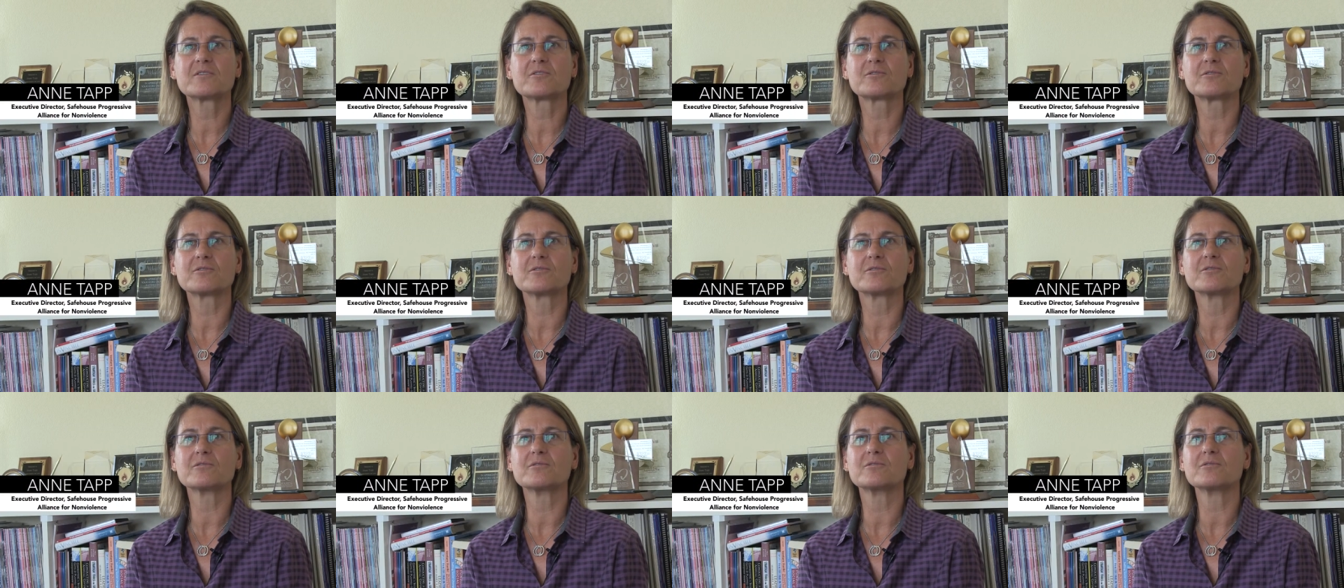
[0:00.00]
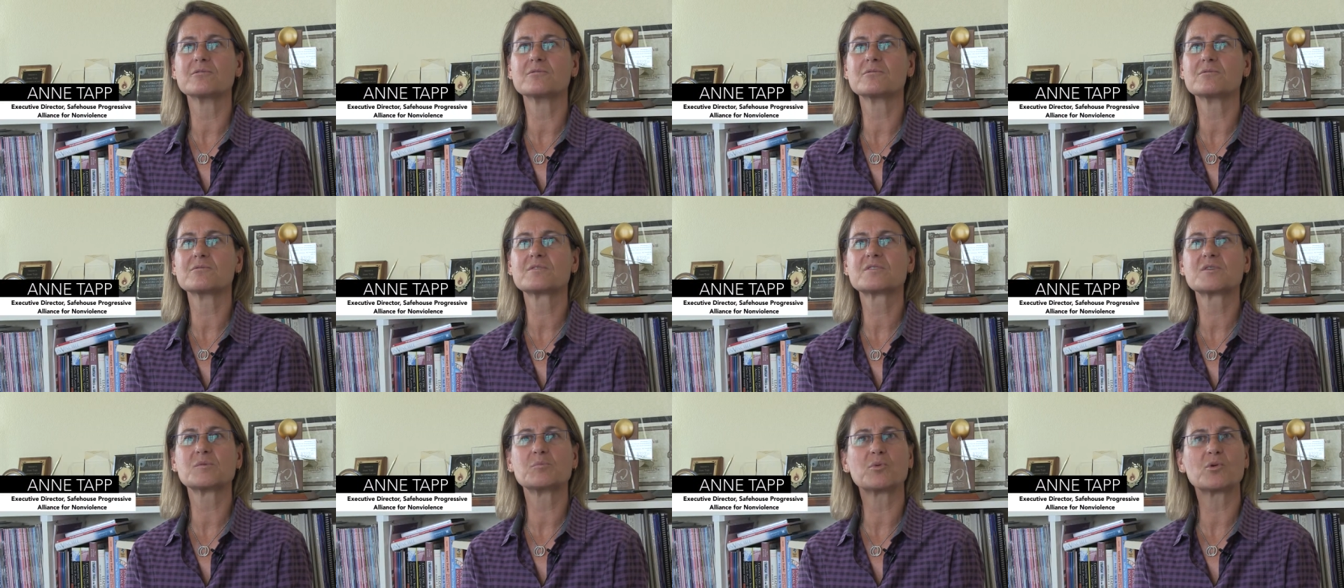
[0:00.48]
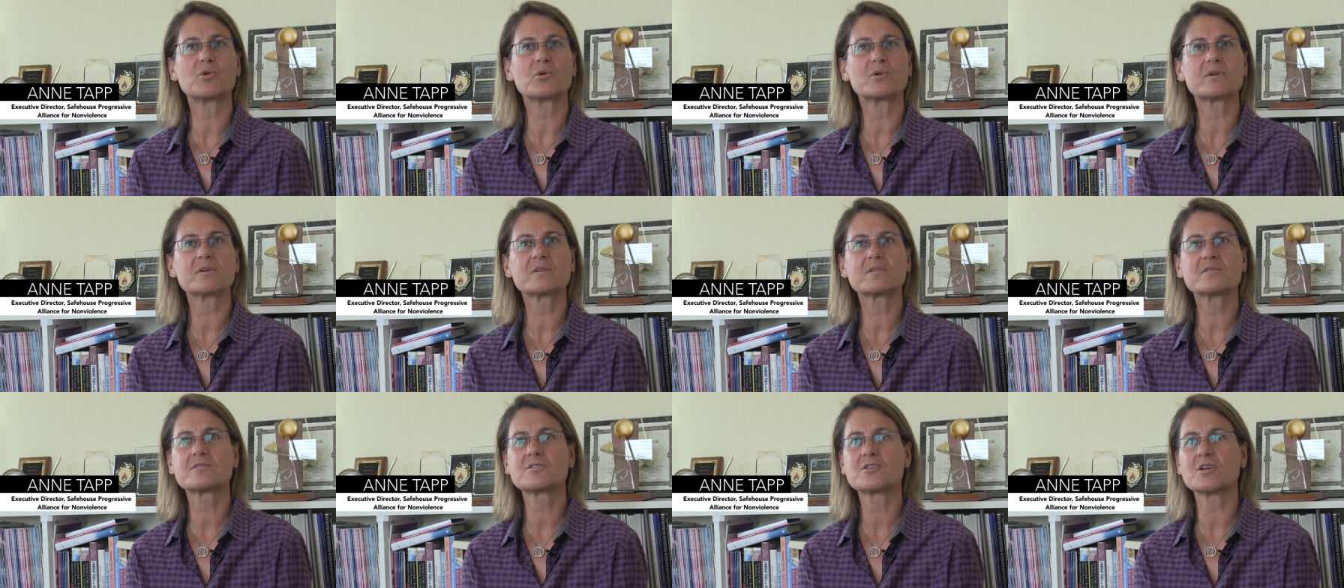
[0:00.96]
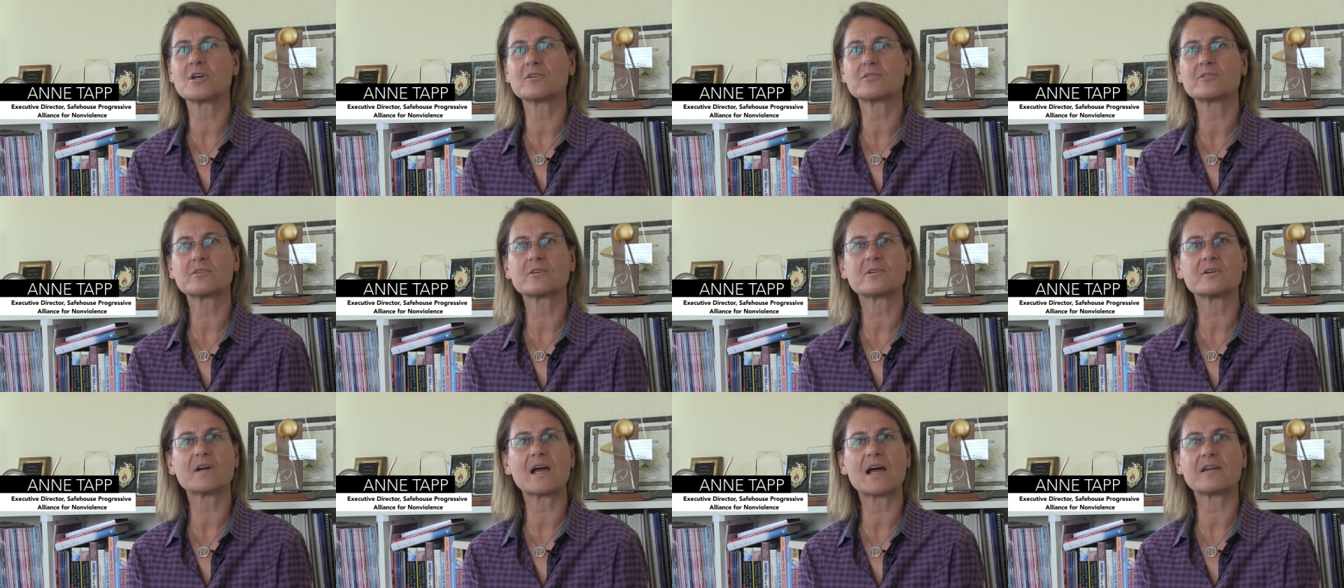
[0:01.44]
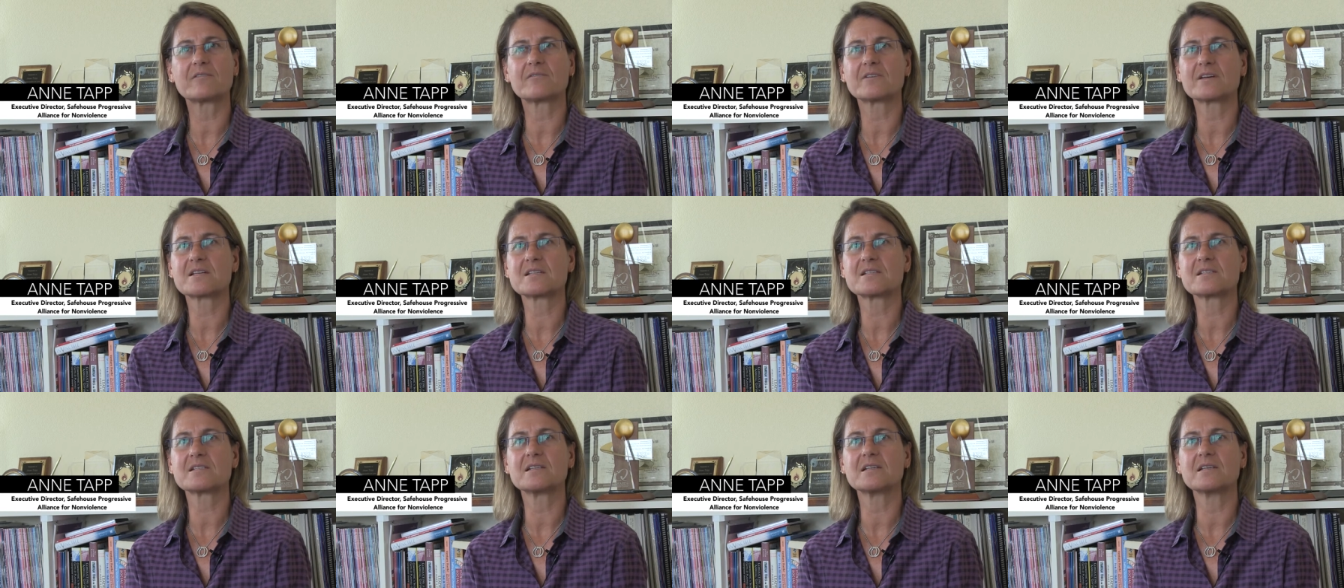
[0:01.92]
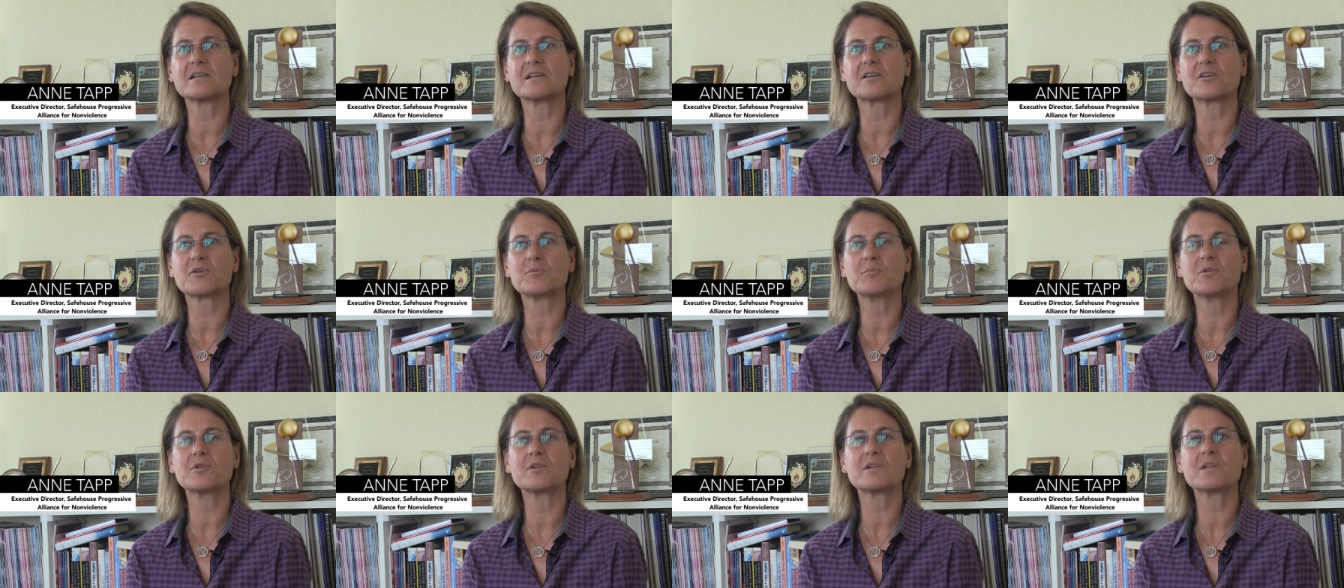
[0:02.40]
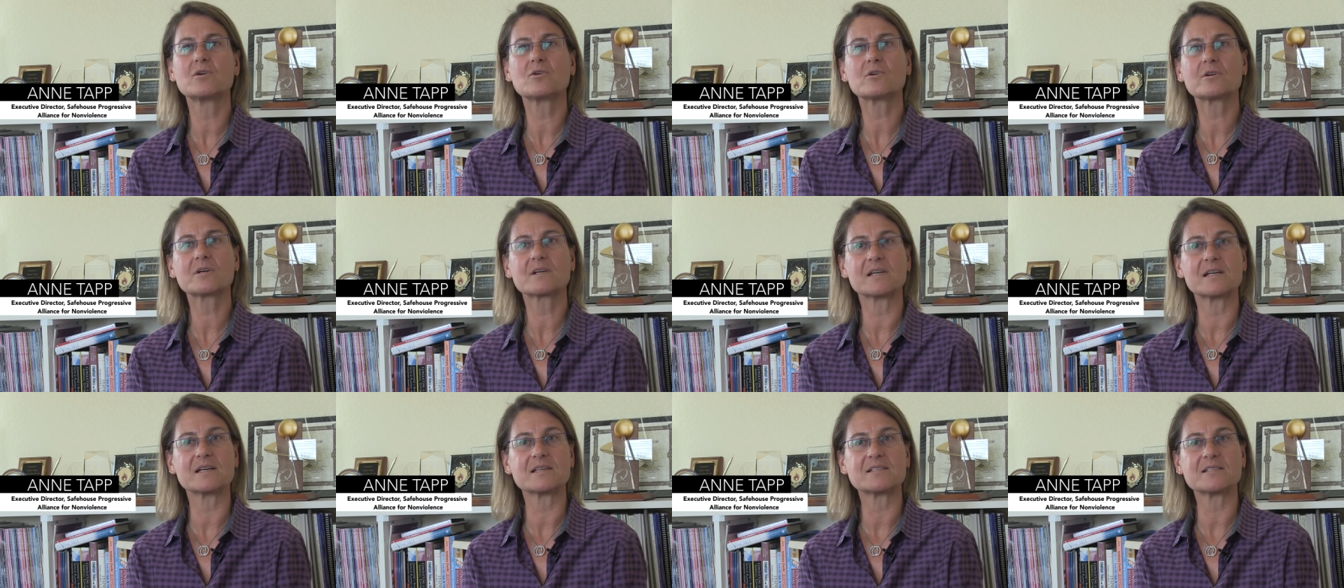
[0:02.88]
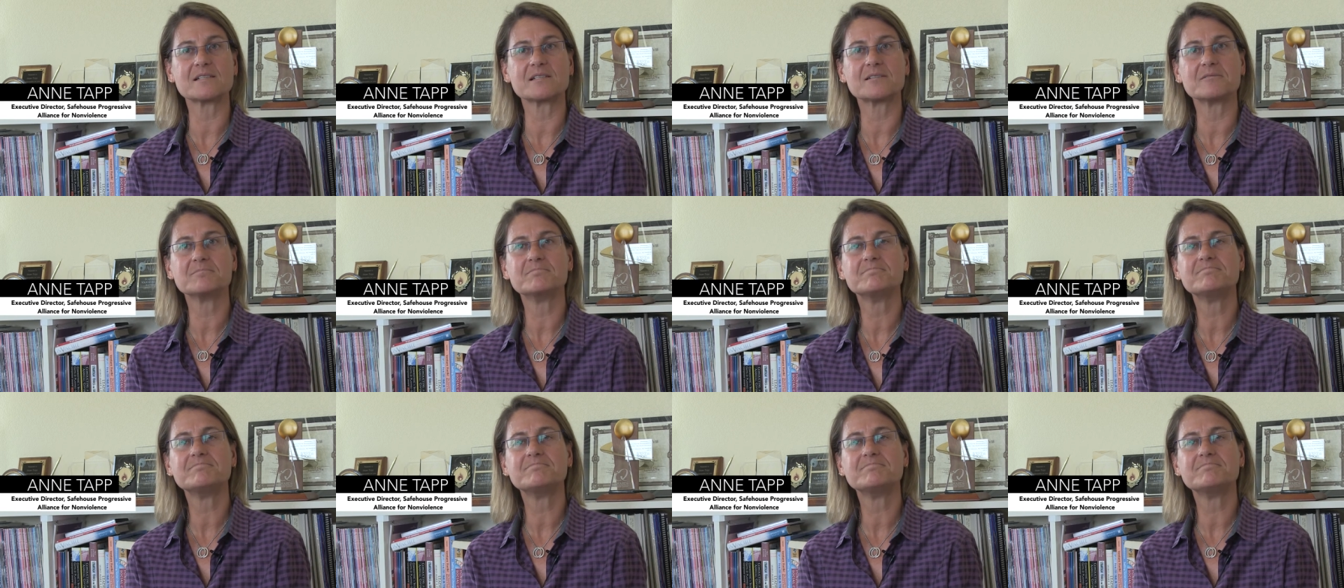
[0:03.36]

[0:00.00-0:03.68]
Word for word: through support, shelter, advocacy and community organizing.